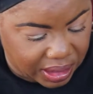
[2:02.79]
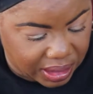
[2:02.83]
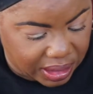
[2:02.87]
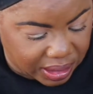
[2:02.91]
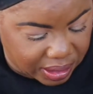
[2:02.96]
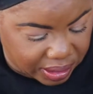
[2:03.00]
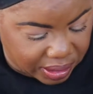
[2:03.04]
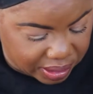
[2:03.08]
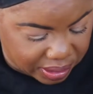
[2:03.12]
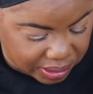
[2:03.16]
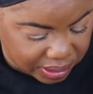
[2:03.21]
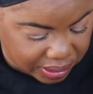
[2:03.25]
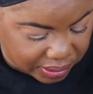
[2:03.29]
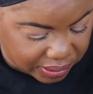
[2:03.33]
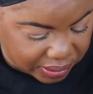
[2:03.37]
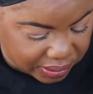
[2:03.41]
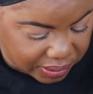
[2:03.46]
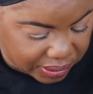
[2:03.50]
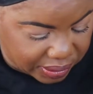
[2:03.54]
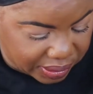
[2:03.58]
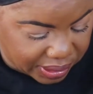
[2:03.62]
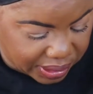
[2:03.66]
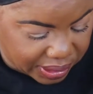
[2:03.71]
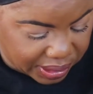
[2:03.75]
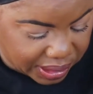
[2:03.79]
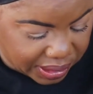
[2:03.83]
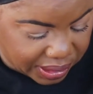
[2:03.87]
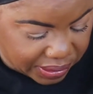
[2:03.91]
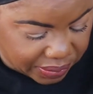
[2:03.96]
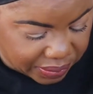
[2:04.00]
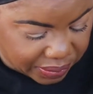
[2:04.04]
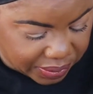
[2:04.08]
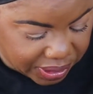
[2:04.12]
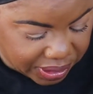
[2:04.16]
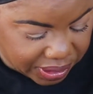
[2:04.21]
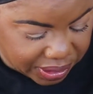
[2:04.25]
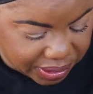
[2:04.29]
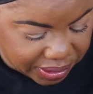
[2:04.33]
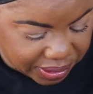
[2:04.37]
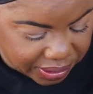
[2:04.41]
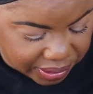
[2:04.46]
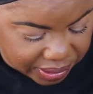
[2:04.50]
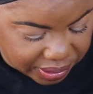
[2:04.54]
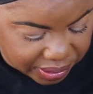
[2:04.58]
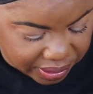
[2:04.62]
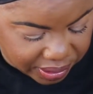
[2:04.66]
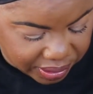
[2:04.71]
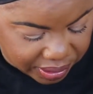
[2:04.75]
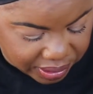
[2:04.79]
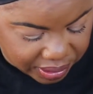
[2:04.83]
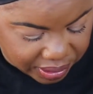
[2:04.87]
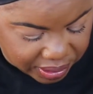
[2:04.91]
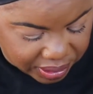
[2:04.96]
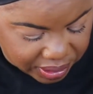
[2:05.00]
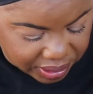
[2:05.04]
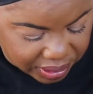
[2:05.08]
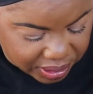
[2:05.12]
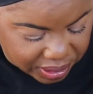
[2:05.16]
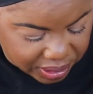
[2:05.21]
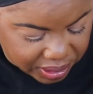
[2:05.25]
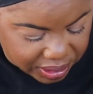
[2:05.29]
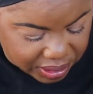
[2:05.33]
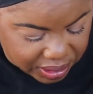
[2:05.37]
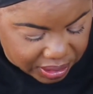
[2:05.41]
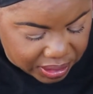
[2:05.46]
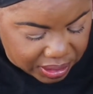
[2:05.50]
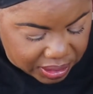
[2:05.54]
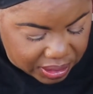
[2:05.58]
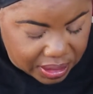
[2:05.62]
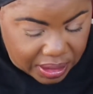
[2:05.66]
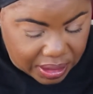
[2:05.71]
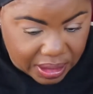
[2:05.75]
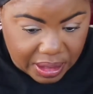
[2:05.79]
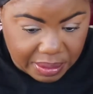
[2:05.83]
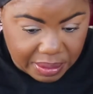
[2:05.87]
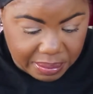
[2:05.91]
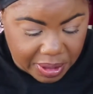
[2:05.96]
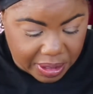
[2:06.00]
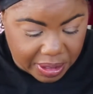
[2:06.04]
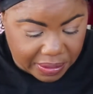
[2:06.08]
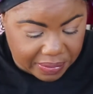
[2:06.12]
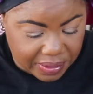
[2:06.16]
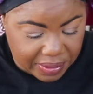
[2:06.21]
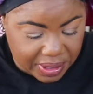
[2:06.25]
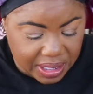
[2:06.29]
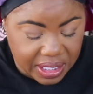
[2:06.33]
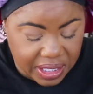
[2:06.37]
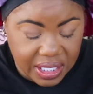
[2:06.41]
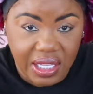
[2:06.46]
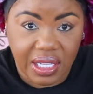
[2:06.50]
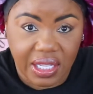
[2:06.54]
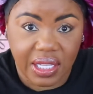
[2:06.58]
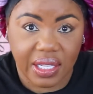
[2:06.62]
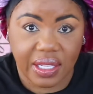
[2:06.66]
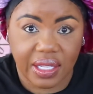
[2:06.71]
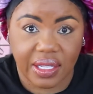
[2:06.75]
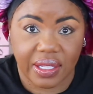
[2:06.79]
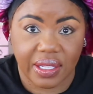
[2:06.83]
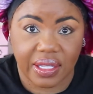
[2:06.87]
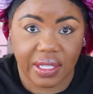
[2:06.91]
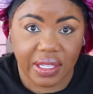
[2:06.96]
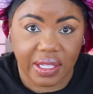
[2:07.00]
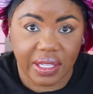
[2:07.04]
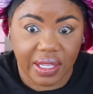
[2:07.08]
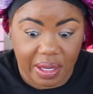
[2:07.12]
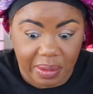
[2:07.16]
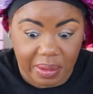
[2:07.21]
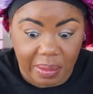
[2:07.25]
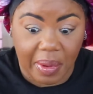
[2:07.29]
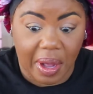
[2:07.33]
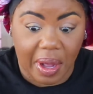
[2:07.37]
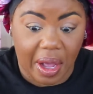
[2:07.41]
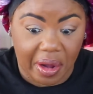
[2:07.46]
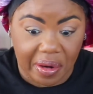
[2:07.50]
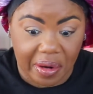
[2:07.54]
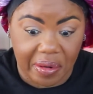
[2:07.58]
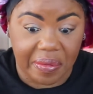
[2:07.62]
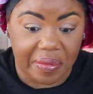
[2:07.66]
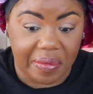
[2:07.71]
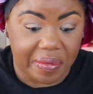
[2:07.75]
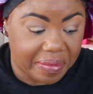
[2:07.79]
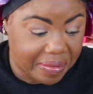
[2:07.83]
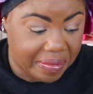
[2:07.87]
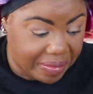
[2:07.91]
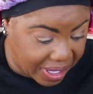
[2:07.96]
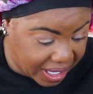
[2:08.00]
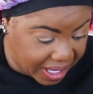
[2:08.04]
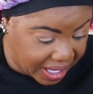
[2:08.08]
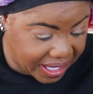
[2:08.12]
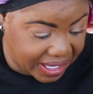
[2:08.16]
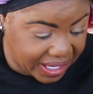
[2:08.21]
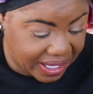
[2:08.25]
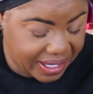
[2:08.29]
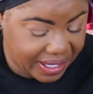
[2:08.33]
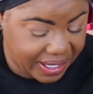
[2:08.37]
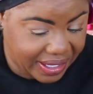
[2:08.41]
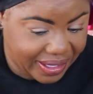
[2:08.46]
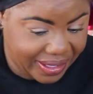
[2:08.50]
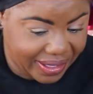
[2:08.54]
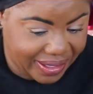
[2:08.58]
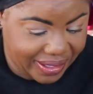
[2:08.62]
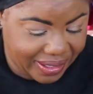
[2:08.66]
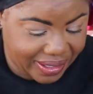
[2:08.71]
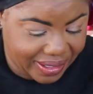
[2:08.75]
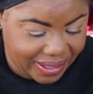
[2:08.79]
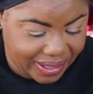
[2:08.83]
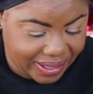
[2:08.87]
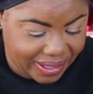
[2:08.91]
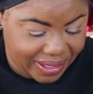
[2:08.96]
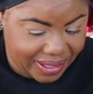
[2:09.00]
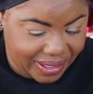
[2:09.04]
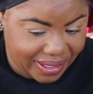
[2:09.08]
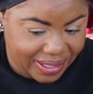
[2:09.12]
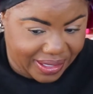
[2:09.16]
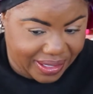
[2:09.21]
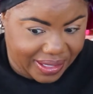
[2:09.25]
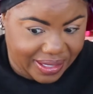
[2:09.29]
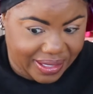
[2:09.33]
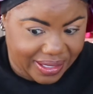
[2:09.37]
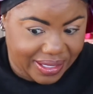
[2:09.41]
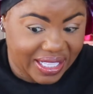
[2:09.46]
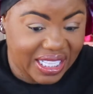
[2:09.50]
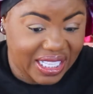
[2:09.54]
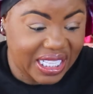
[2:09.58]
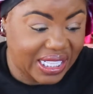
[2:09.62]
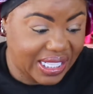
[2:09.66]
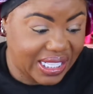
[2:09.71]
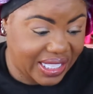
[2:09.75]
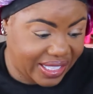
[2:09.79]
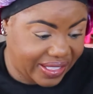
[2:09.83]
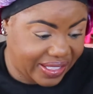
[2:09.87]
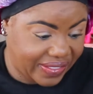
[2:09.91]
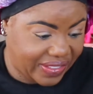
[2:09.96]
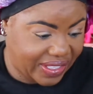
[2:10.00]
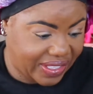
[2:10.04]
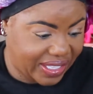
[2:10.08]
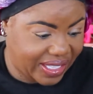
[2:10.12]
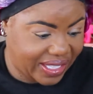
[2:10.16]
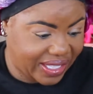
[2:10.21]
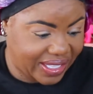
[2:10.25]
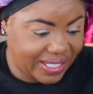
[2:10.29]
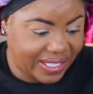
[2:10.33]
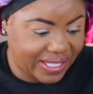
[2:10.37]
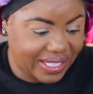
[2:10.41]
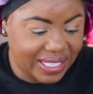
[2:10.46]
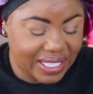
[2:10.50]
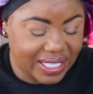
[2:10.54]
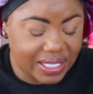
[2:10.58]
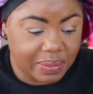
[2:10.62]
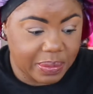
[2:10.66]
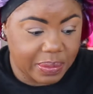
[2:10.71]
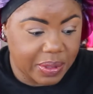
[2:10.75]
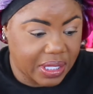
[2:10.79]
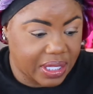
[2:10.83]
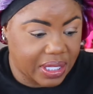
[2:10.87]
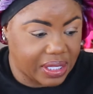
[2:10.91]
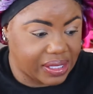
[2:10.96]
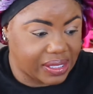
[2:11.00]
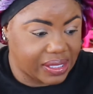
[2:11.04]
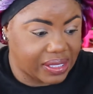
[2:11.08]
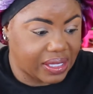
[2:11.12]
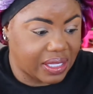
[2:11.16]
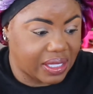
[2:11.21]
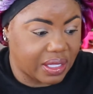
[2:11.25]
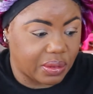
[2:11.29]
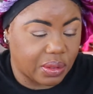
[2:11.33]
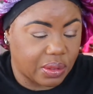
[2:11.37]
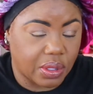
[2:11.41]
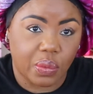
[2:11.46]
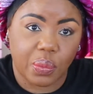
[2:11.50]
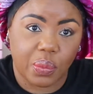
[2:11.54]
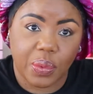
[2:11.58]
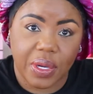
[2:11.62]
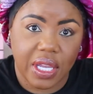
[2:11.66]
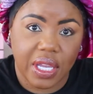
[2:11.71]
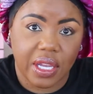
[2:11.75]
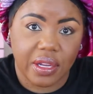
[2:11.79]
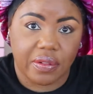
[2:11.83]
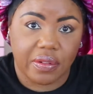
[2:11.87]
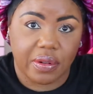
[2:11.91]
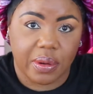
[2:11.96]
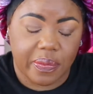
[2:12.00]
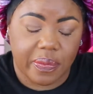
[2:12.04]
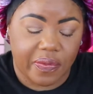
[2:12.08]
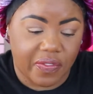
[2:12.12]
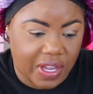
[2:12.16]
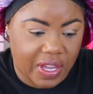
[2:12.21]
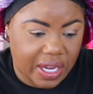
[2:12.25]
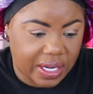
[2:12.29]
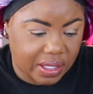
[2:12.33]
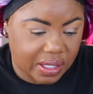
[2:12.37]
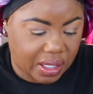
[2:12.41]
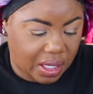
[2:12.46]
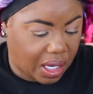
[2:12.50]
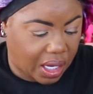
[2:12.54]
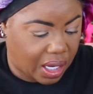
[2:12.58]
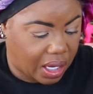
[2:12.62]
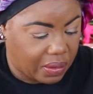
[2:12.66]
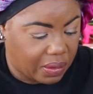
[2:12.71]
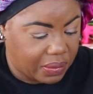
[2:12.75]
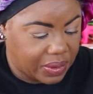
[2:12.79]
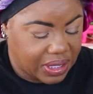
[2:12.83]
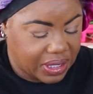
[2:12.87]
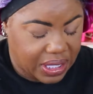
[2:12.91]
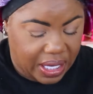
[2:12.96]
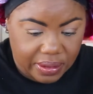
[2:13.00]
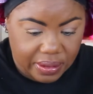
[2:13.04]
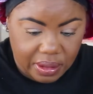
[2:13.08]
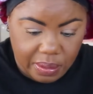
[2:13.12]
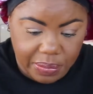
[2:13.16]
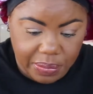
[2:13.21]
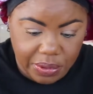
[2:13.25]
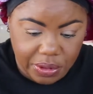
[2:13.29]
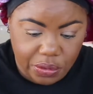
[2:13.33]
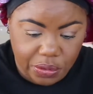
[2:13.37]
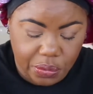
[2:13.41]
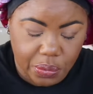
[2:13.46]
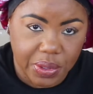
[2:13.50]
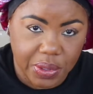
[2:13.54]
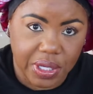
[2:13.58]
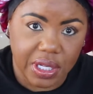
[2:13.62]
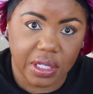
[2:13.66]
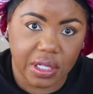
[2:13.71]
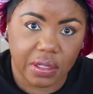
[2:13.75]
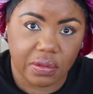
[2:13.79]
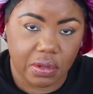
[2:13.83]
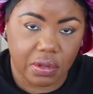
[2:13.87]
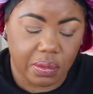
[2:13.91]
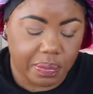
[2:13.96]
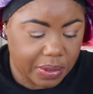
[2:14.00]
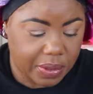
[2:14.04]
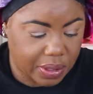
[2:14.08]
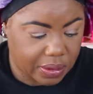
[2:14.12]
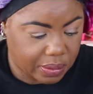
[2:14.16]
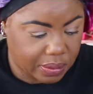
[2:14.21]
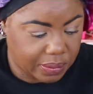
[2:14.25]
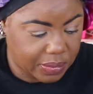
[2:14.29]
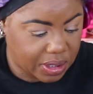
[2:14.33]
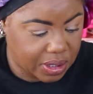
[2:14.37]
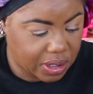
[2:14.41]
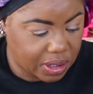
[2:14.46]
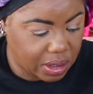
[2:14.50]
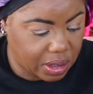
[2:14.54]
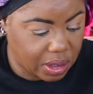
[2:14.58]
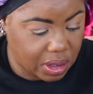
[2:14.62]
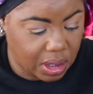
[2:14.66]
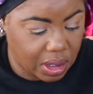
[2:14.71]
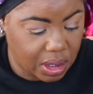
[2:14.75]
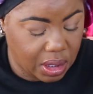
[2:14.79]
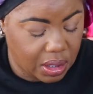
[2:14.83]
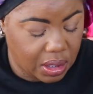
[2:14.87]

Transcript: And uh this one here, I'm already I'm already loving it. Just because of the, the wig grip factor. I always have to put a wig grip on them, because